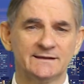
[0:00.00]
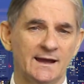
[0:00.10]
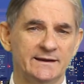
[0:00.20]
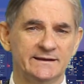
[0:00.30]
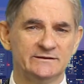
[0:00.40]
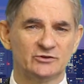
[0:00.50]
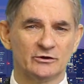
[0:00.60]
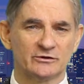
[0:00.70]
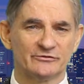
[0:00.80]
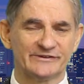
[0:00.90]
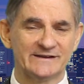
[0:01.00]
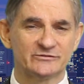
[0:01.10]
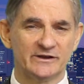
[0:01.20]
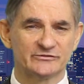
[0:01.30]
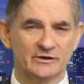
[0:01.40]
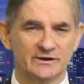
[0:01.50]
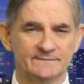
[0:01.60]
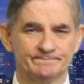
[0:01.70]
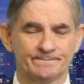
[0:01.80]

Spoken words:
Carnegie Tokyo franchise owner,